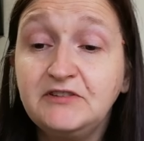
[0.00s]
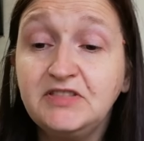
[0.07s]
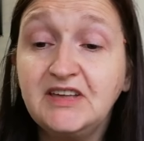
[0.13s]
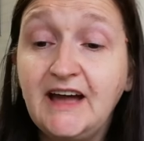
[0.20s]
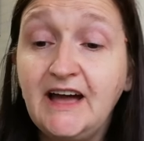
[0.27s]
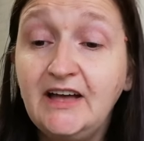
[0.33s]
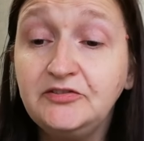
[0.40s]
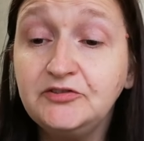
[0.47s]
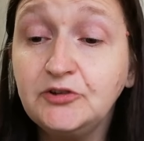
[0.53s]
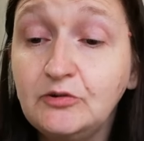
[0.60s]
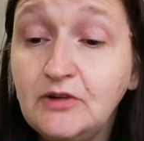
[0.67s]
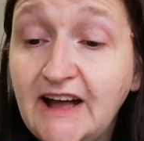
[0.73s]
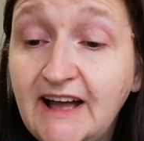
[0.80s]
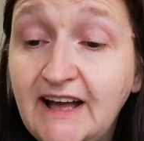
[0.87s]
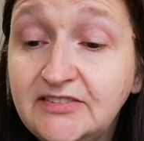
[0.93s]
for the
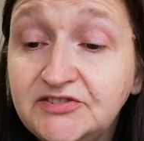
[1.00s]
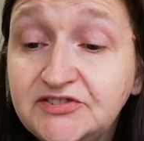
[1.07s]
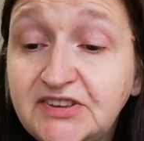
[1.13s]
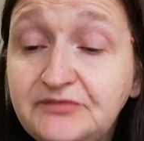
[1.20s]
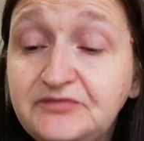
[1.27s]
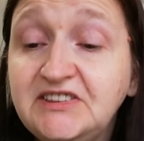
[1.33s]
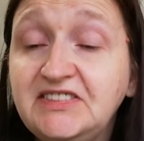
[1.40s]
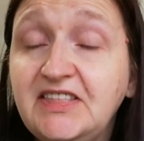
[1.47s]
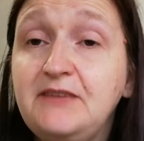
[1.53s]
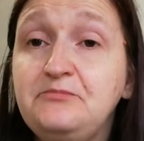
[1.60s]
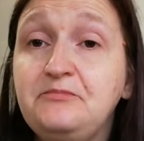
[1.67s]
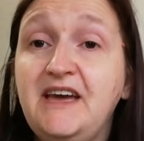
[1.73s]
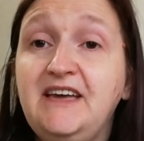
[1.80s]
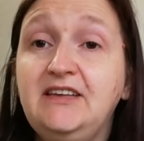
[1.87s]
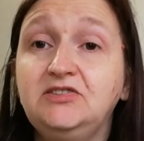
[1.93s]
candle and 79
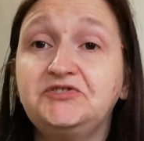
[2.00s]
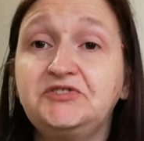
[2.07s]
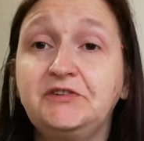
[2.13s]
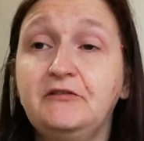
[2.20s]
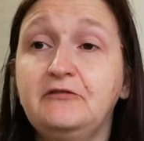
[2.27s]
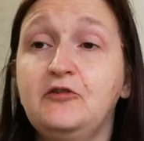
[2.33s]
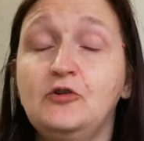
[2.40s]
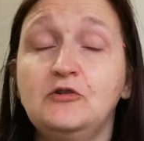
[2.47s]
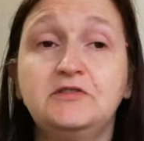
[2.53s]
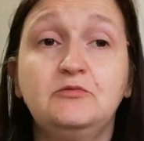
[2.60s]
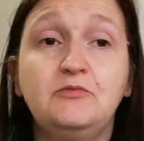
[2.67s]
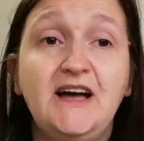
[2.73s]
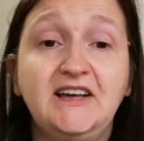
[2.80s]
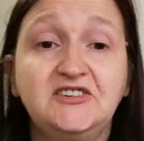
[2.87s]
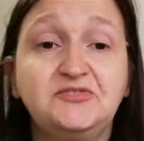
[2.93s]
pence for the
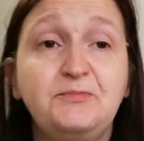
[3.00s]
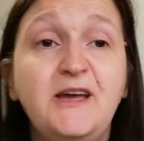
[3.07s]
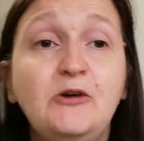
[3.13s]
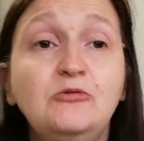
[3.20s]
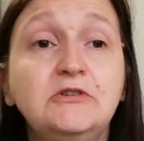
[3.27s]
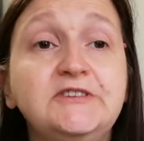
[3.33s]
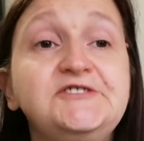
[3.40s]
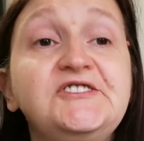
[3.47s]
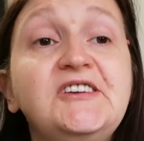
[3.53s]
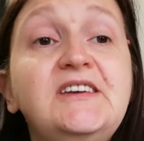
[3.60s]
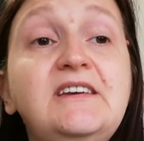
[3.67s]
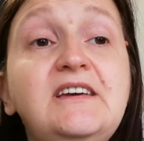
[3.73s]
wax melts.